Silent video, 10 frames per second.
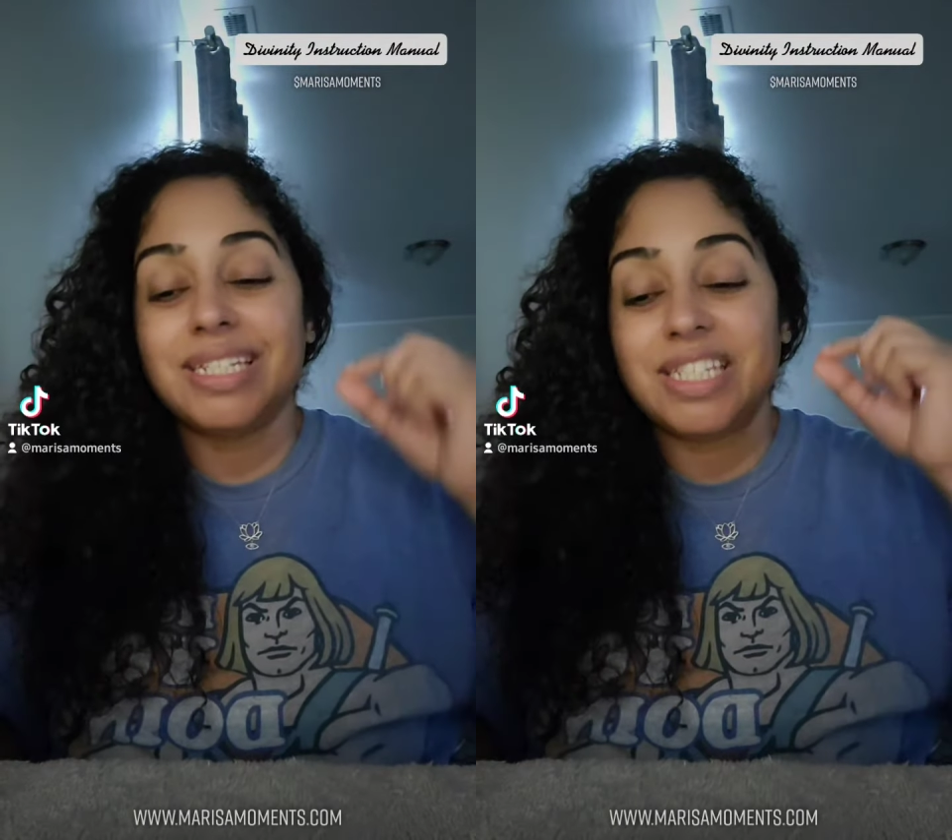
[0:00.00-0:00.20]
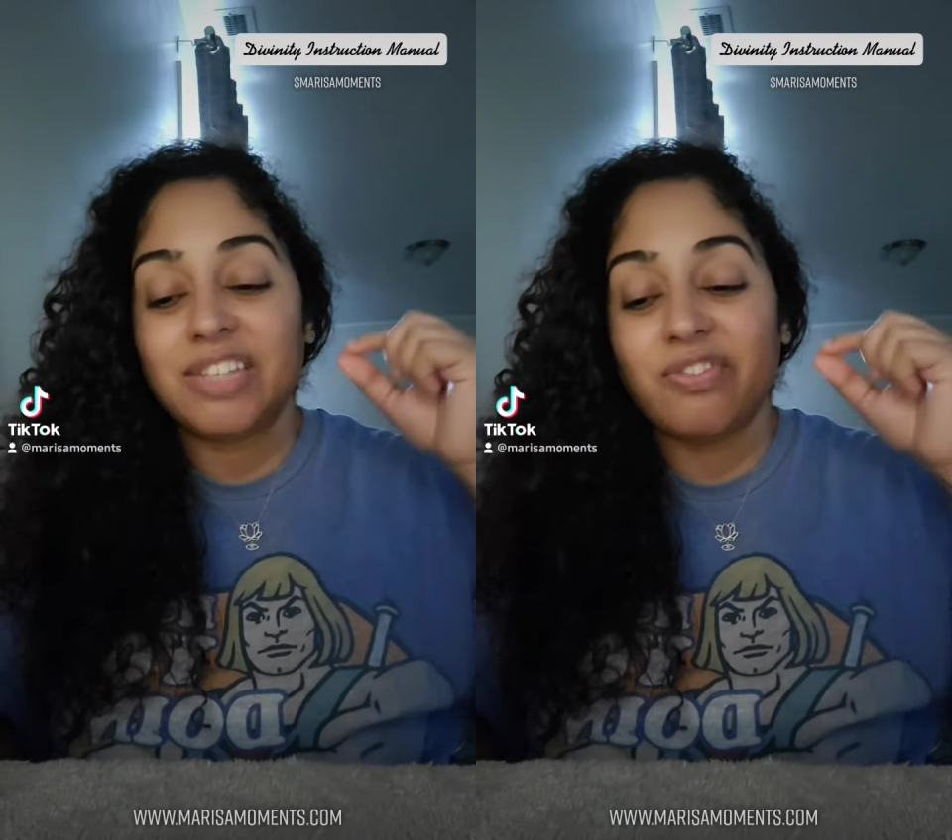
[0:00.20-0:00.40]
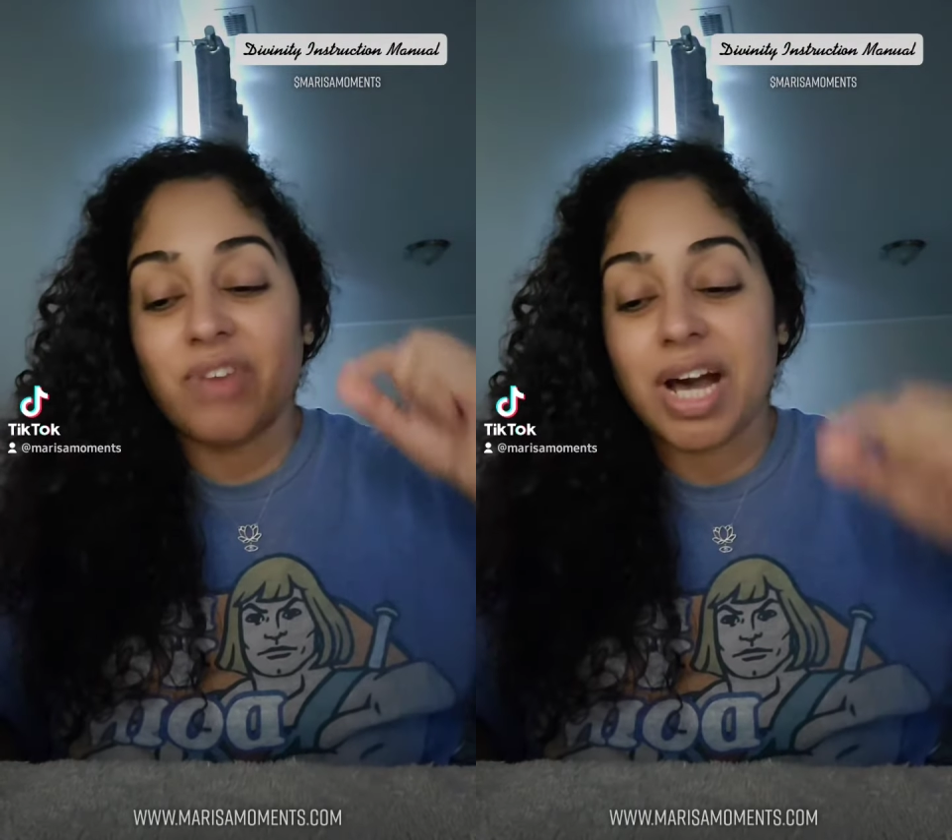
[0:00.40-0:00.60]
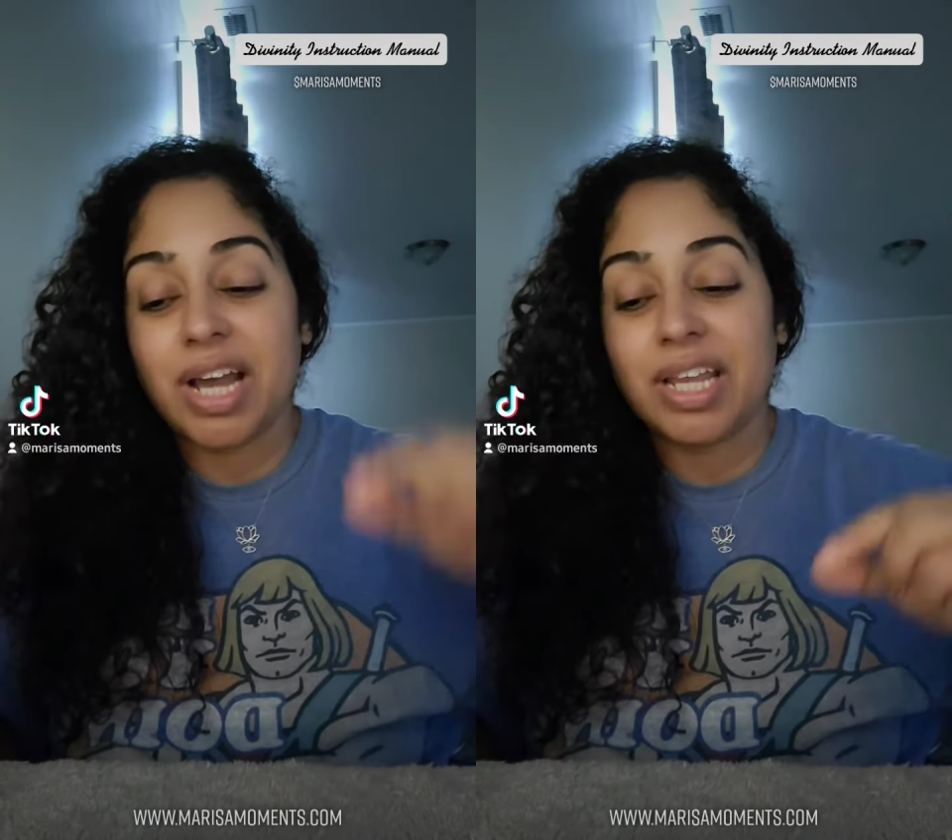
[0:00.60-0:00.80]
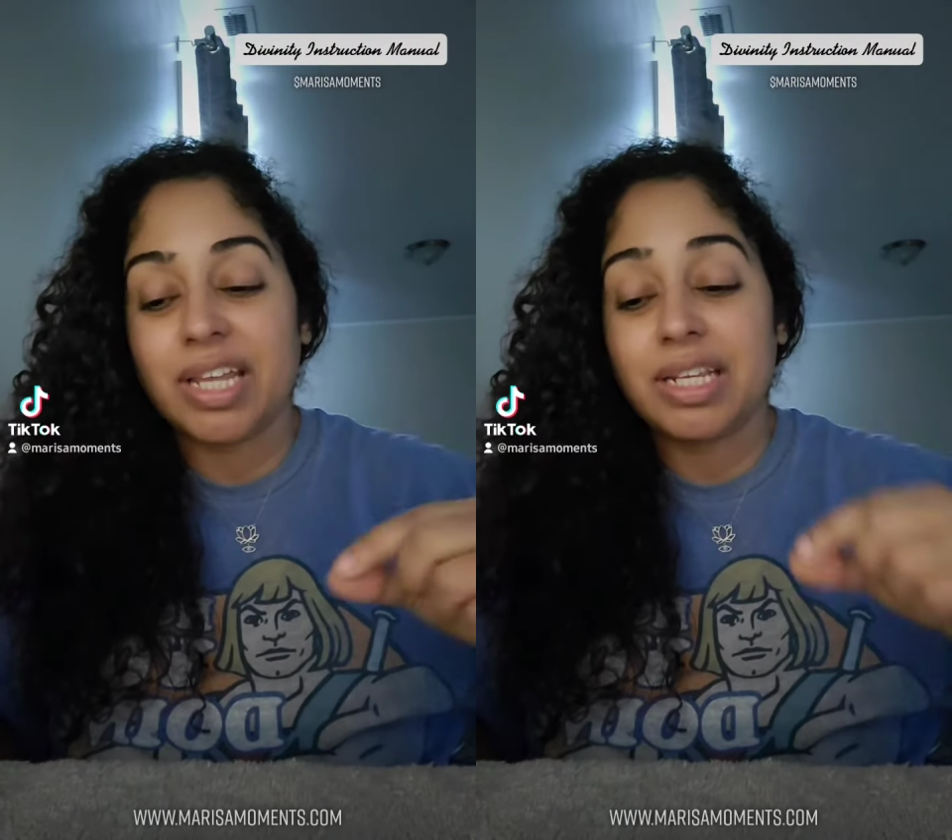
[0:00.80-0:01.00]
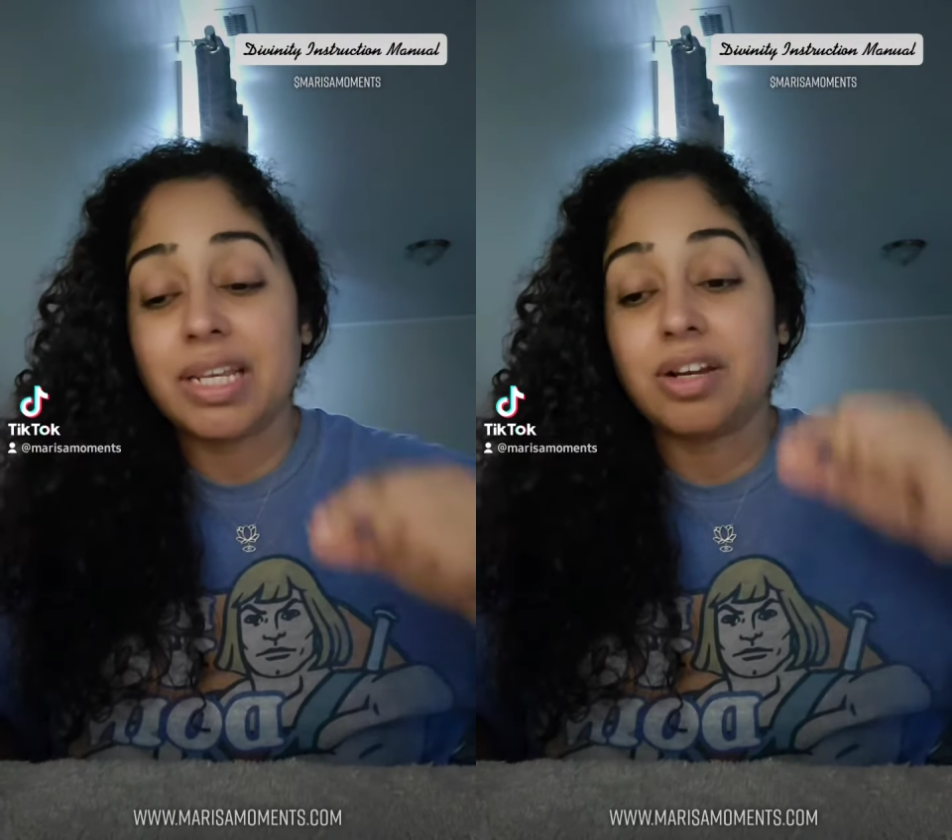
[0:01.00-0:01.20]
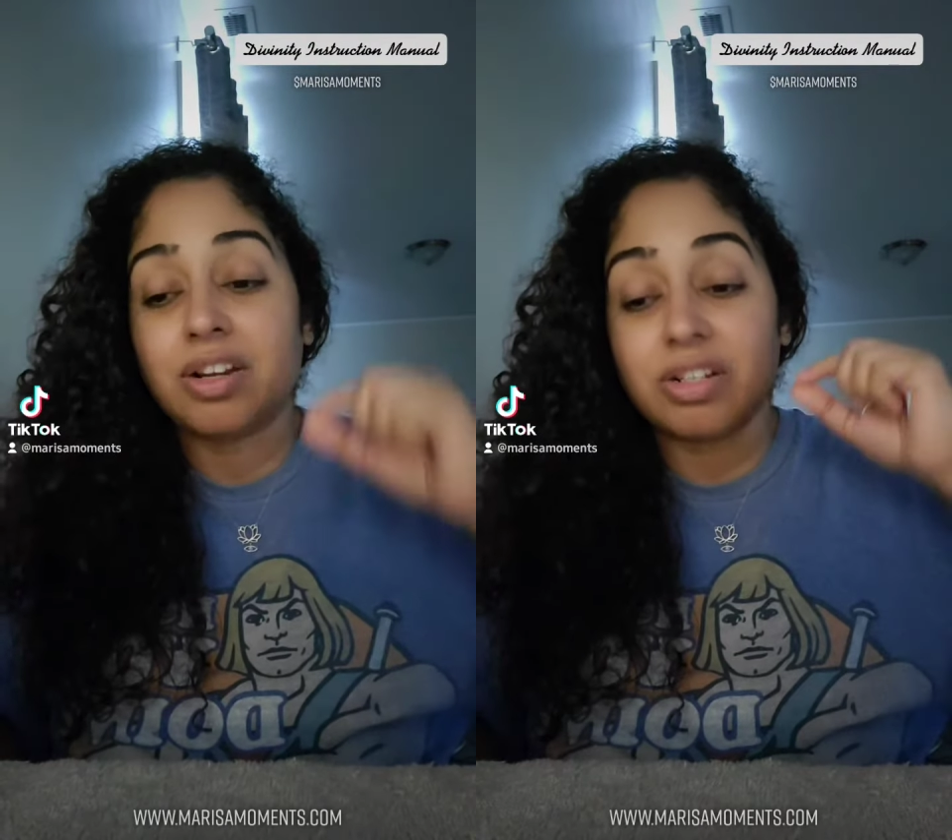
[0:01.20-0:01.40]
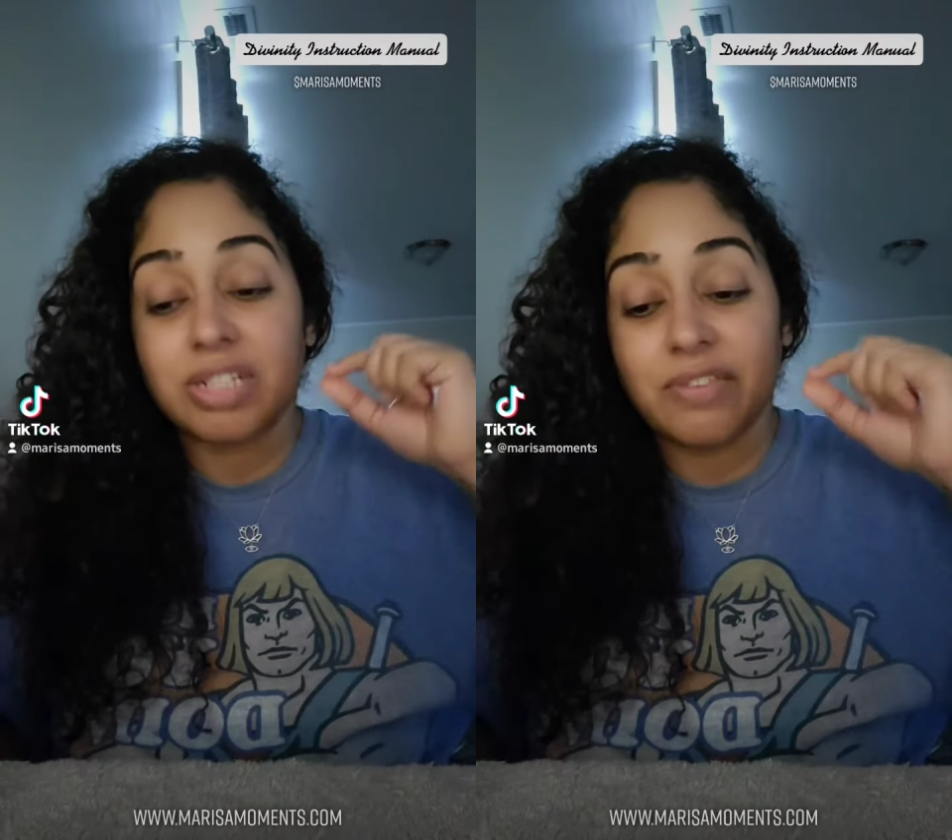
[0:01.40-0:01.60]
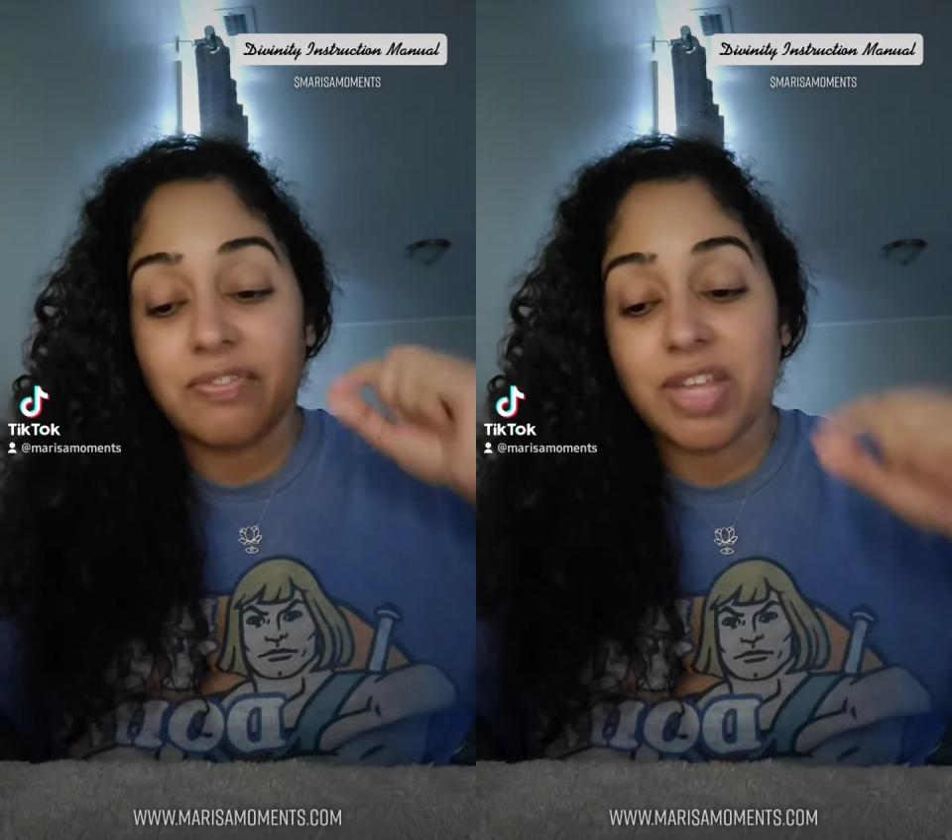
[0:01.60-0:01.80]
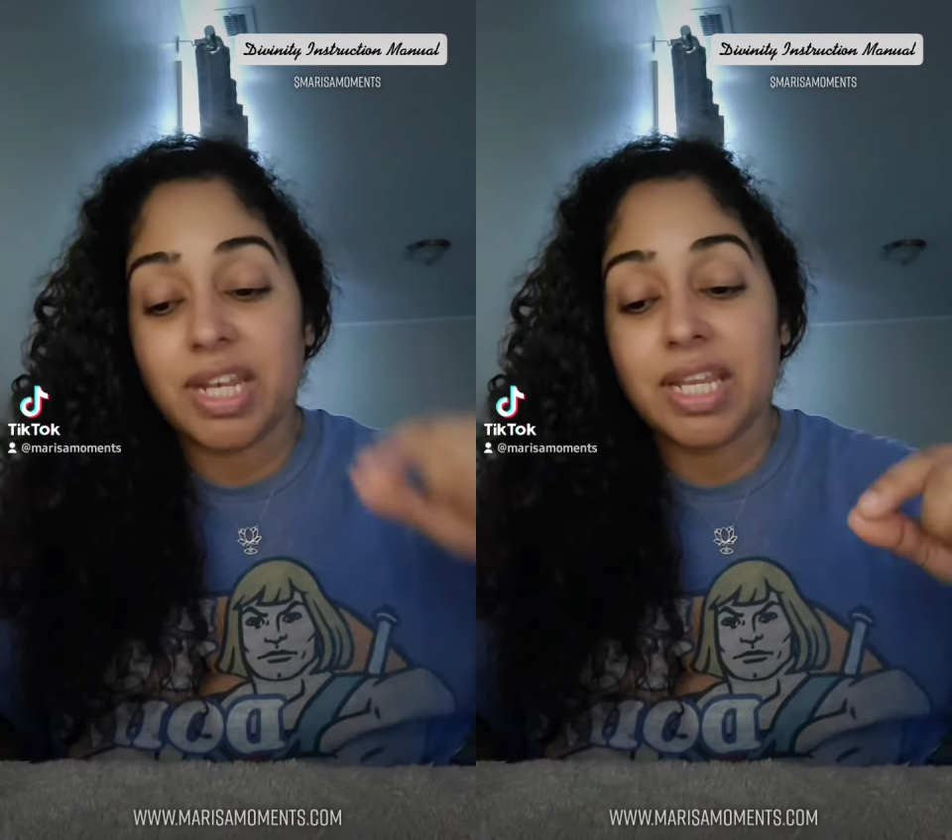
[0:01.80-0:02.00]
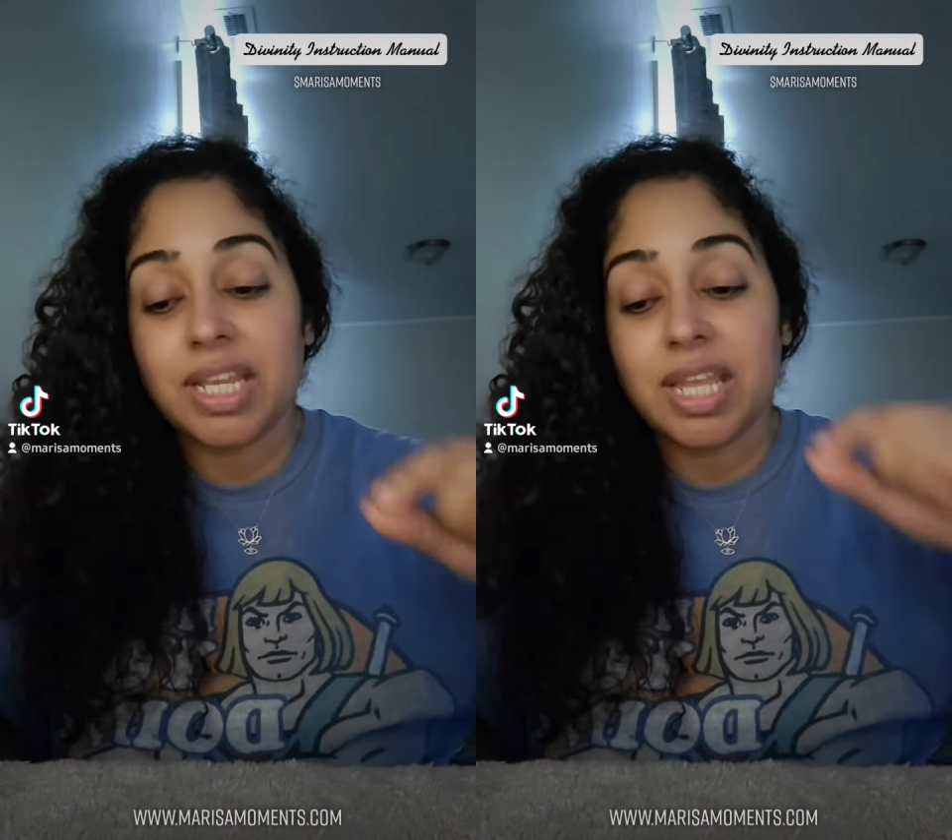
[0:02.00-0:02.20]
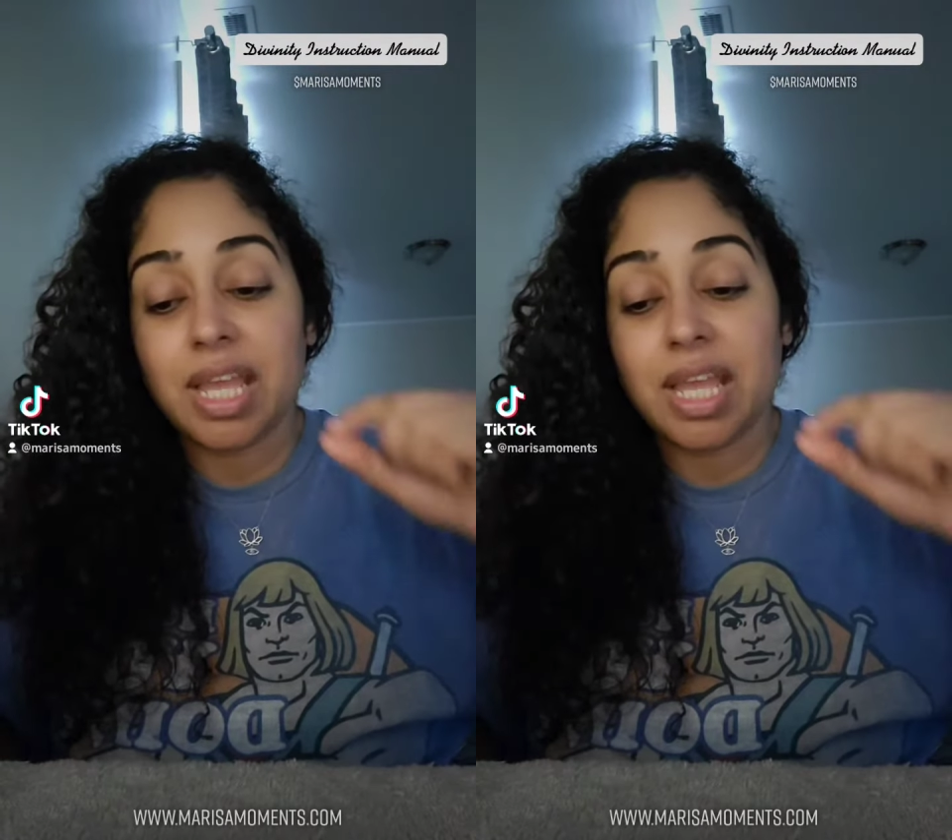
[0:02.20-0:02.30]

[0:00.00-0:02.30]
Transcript: divine or divinity